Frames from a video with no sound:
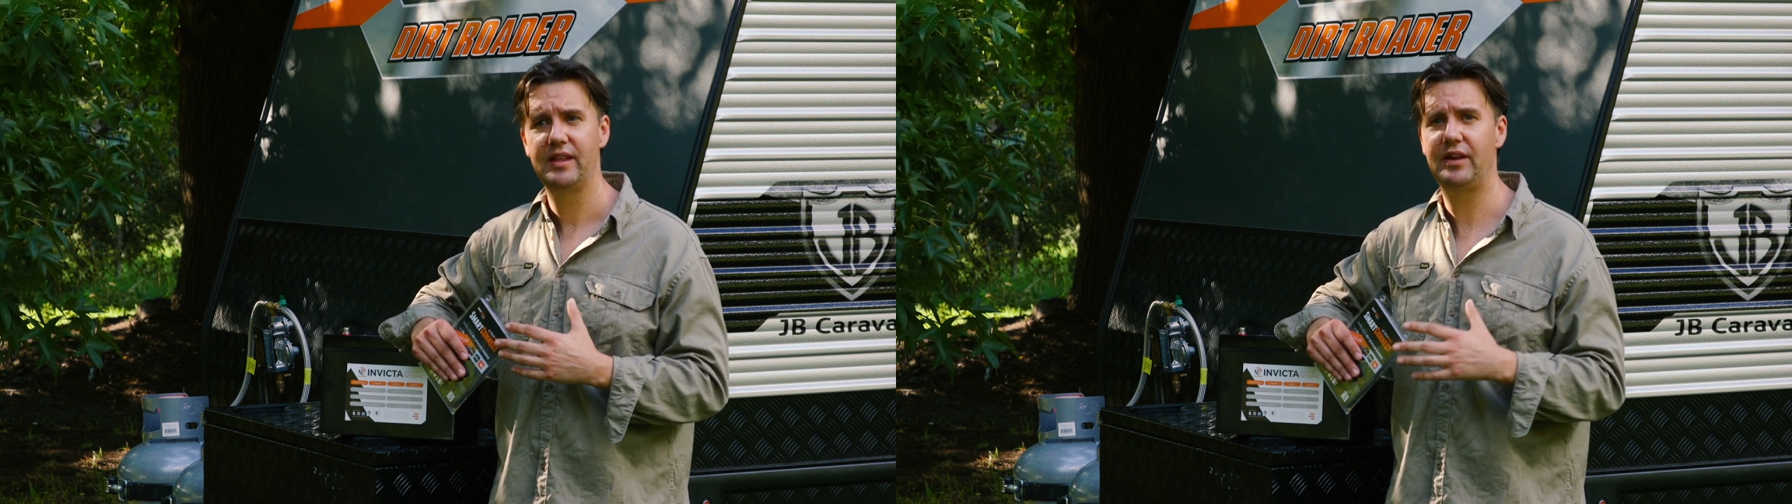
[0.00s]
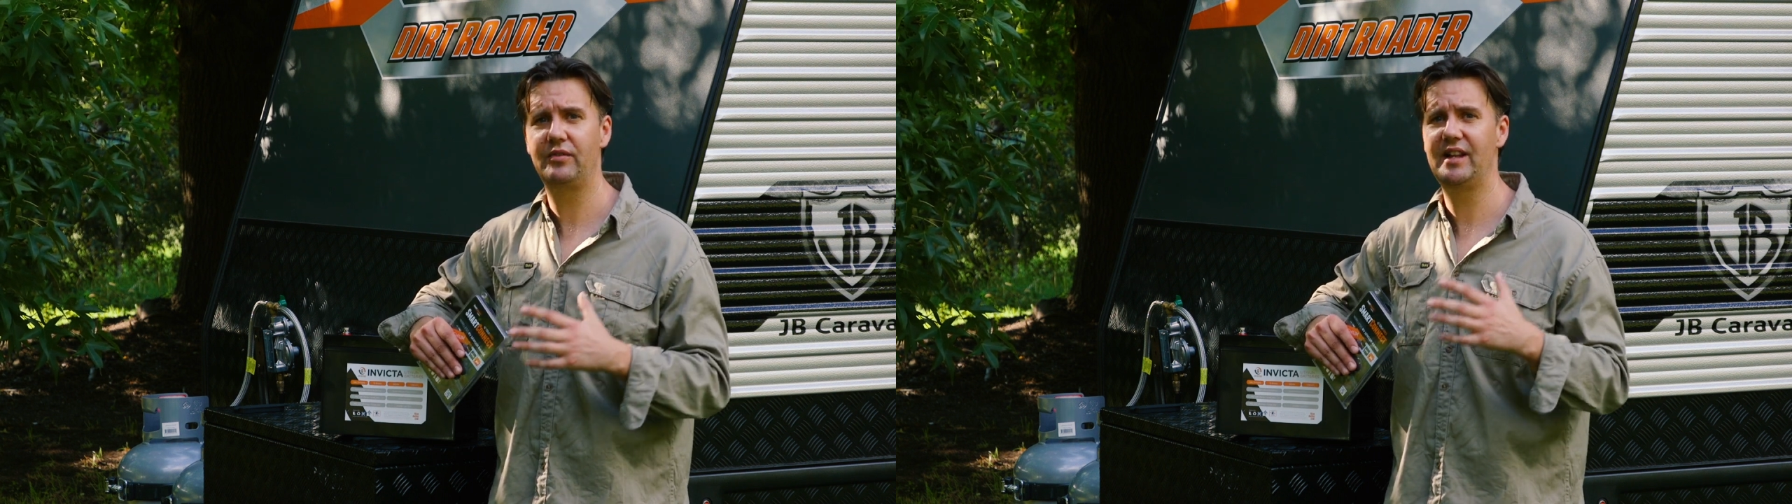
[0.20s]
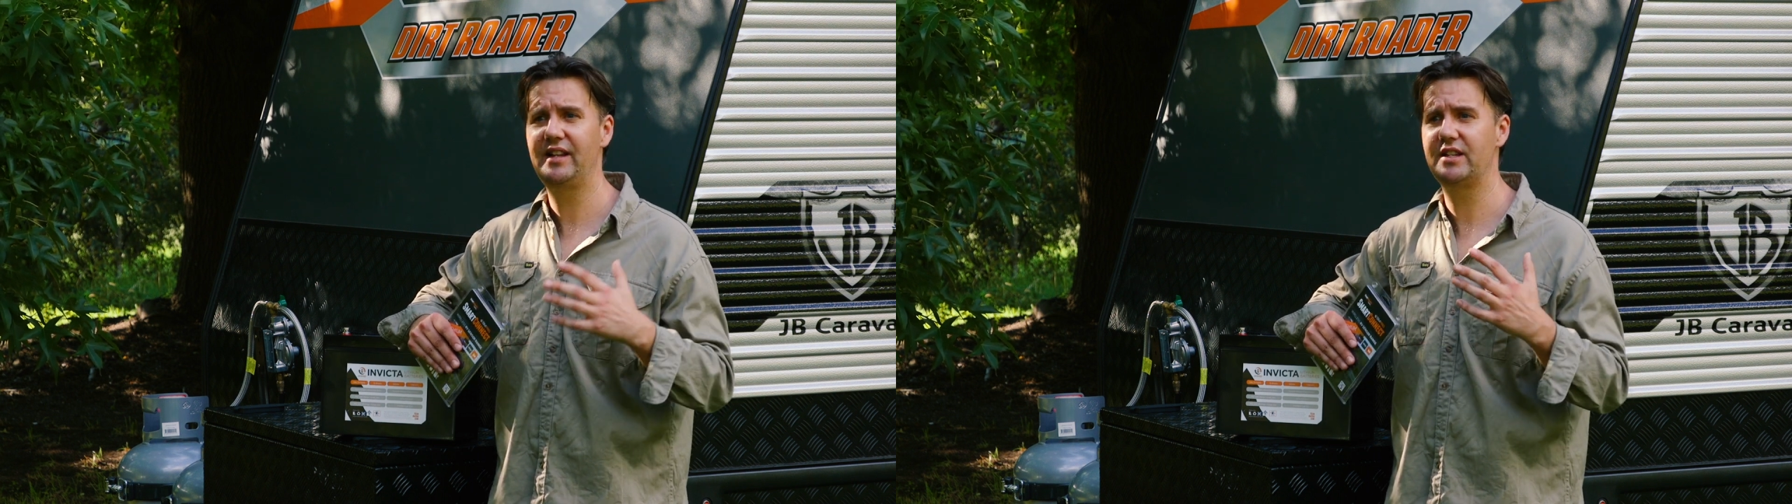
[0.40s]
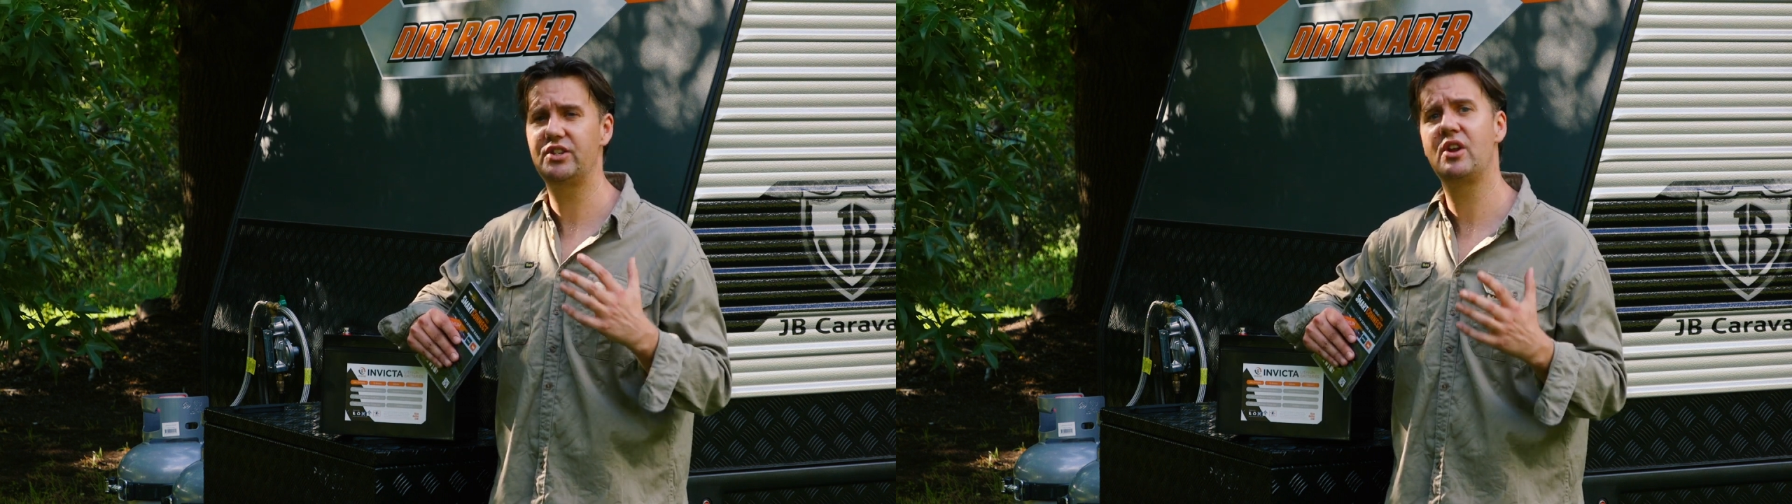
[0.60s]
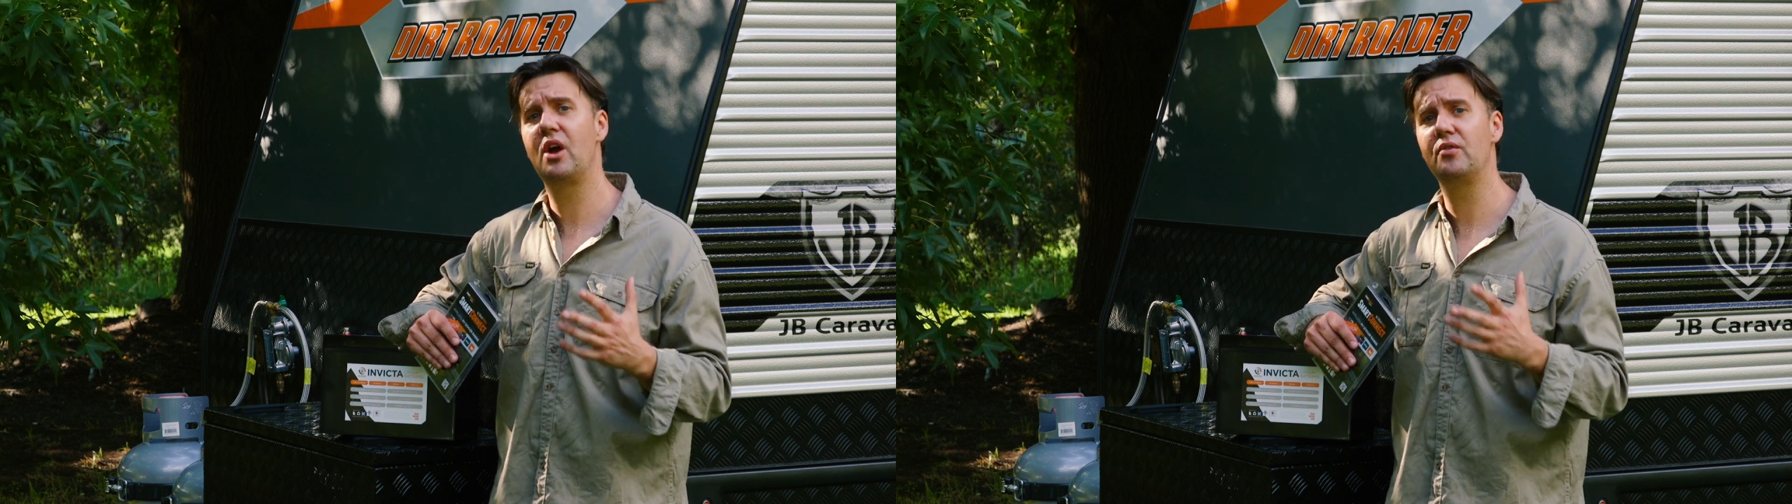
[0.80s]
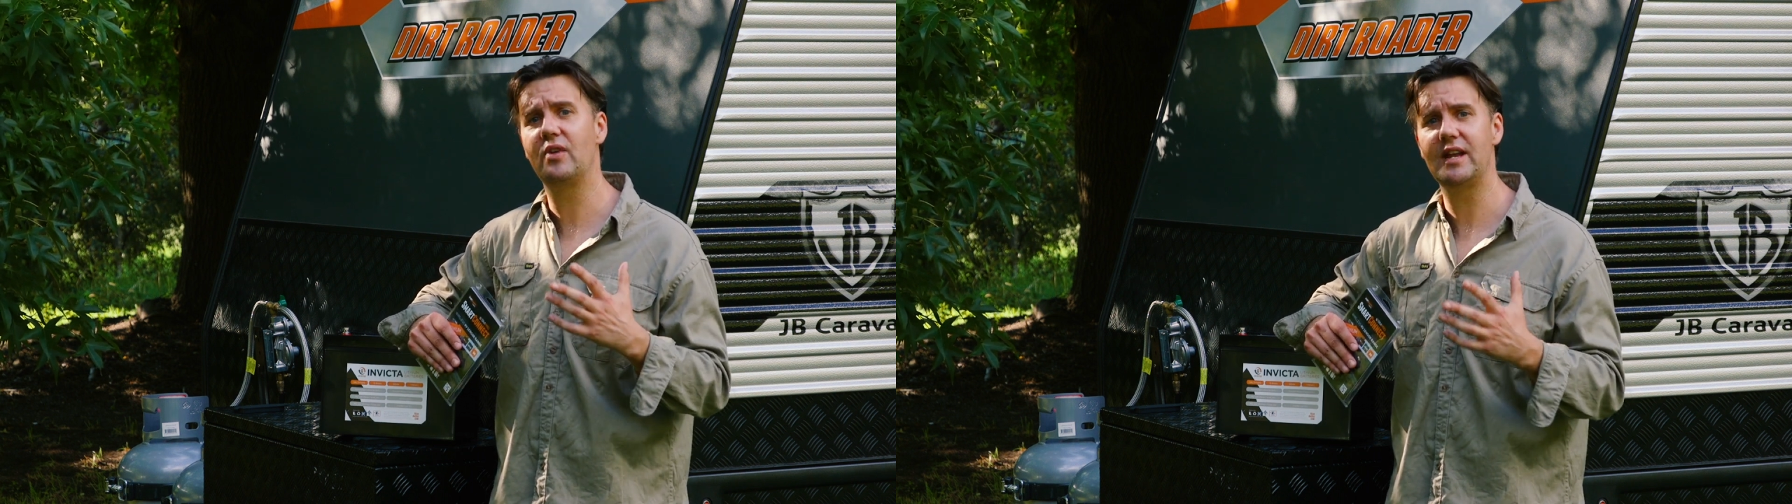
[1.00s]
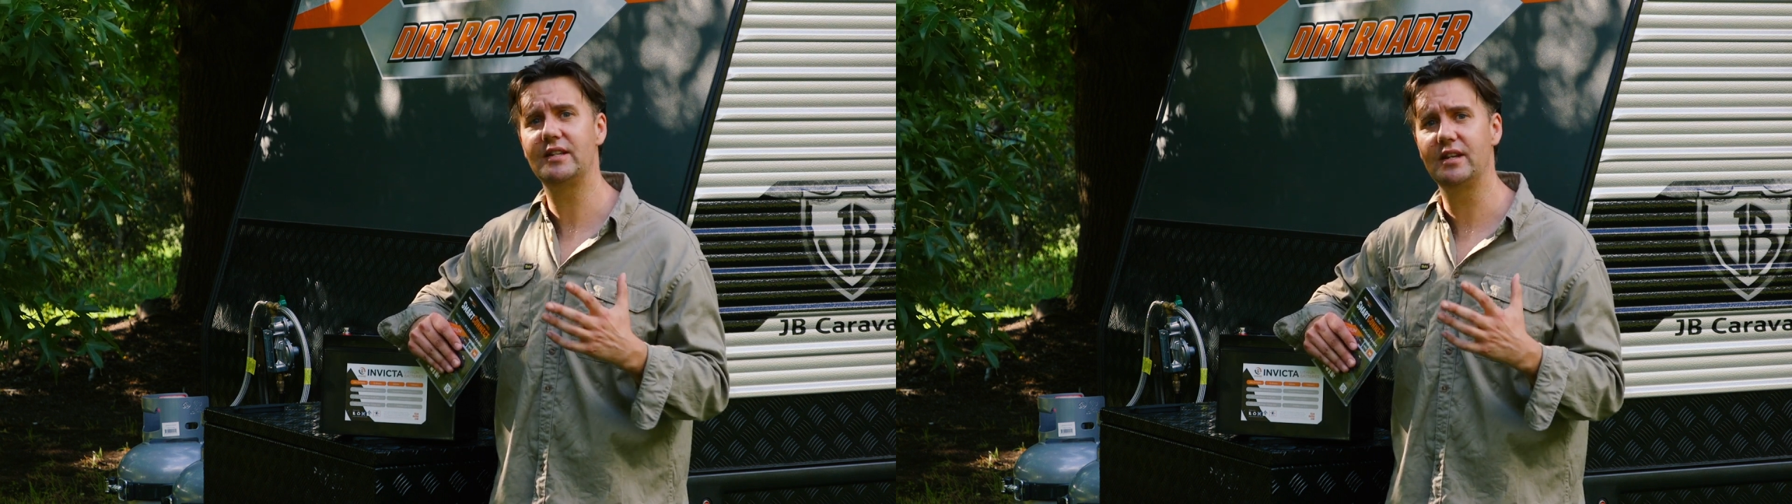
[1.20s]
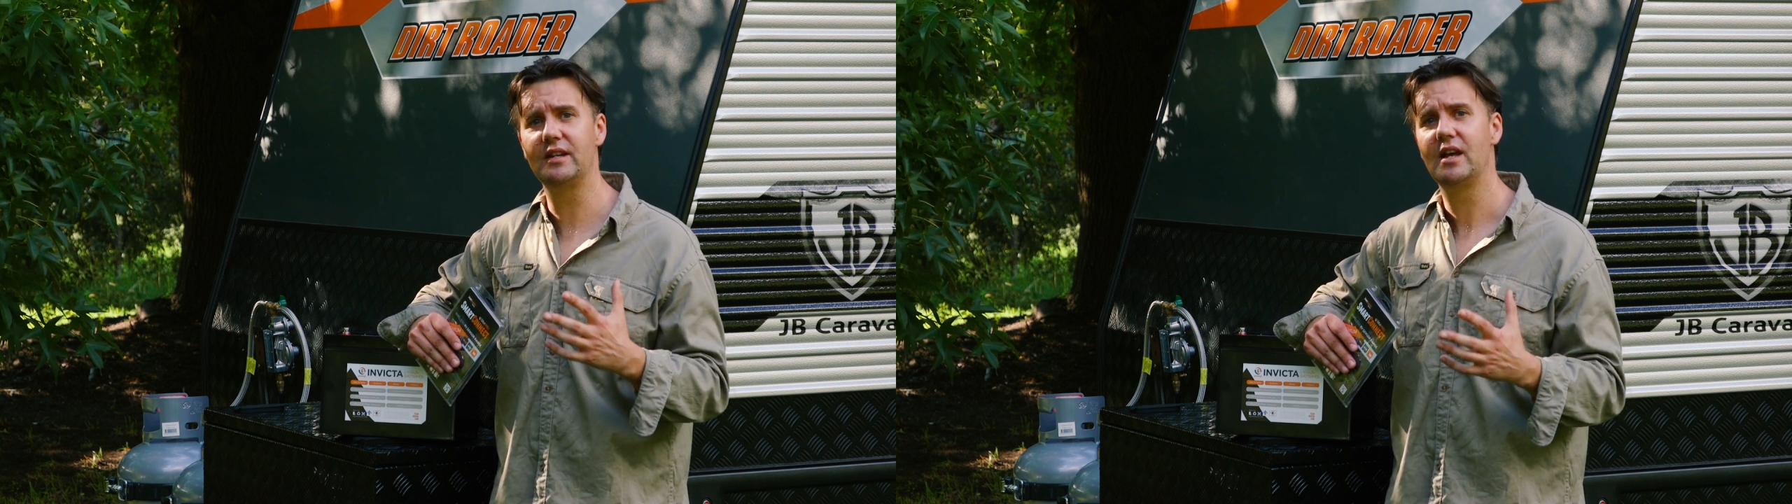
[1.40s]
there really is no reason